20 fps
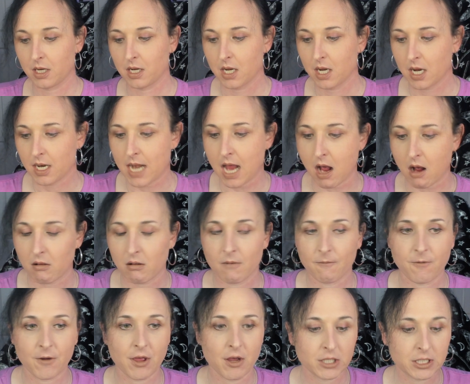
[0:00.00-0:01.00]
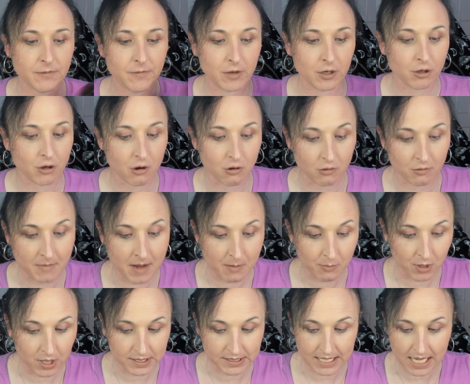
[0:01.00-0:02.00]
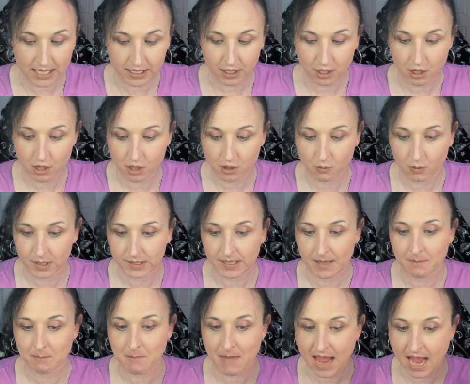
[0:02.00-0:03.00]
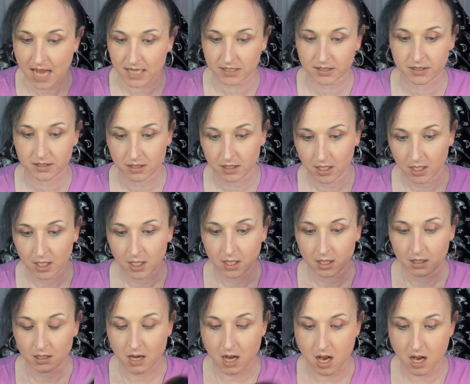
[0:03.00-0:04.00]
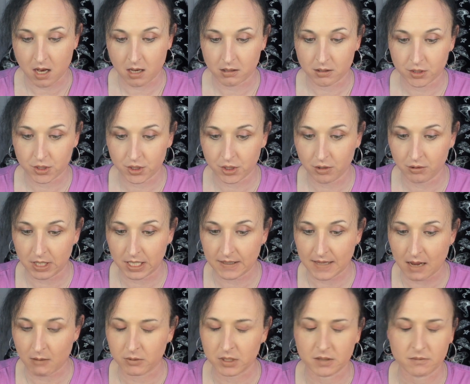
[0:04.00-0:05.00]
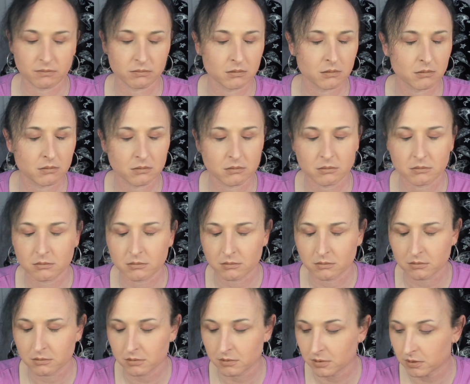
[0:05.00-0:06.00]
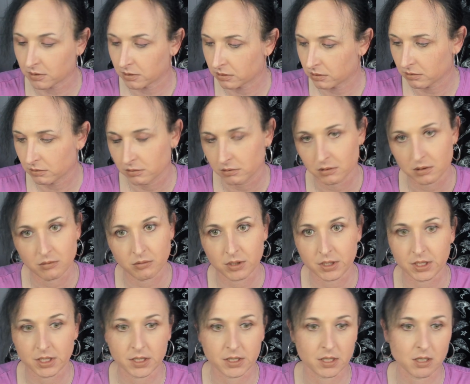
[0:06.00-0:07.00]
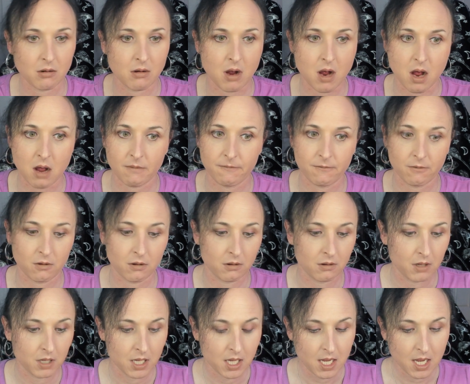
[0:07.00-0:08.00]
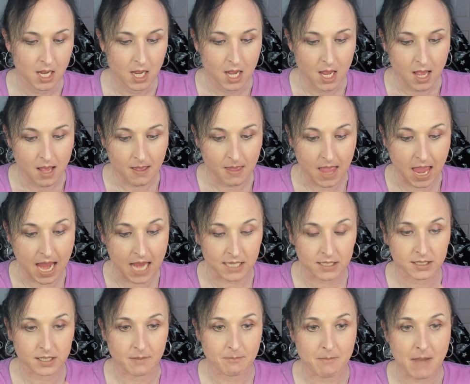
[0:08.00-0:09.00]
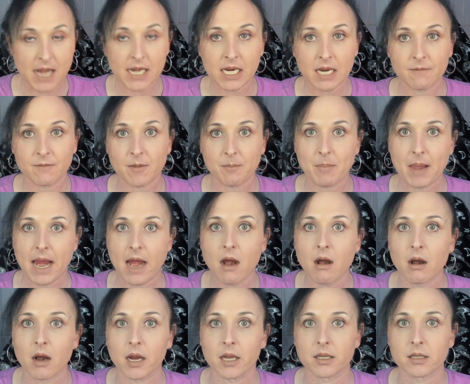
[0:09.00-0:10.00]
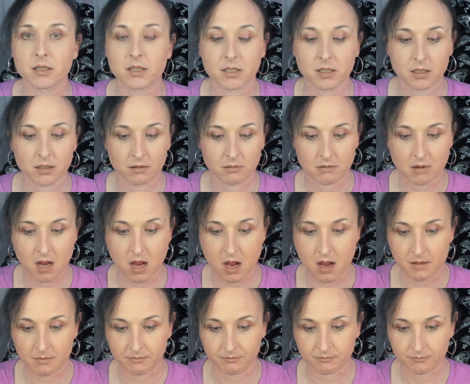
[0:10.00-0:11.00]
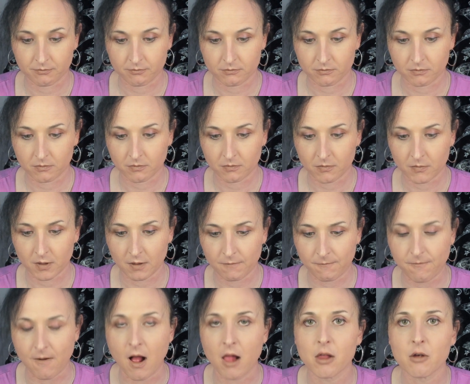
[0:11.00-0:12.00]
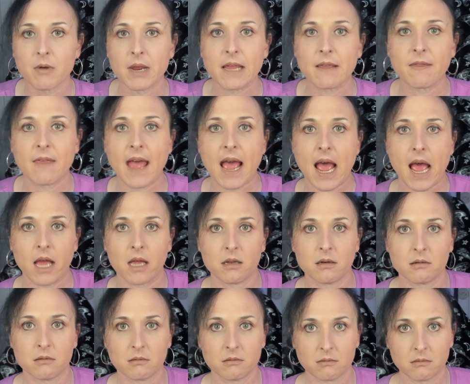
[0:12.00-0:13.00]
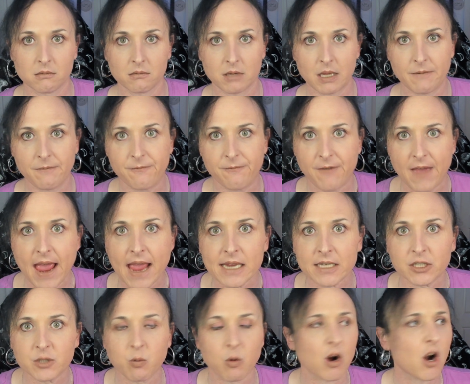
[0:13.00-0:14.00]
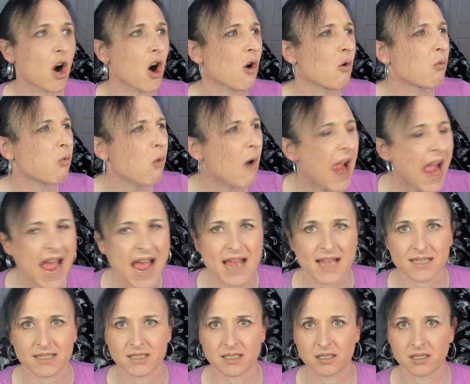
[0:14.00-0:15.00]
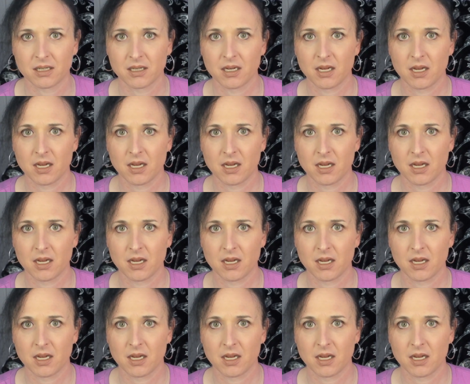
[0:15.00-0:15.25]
Now, for those of you who don't remember, Sandy Hook was a mass shooting that was, it was just so awful. And many of the parents following that event were harassed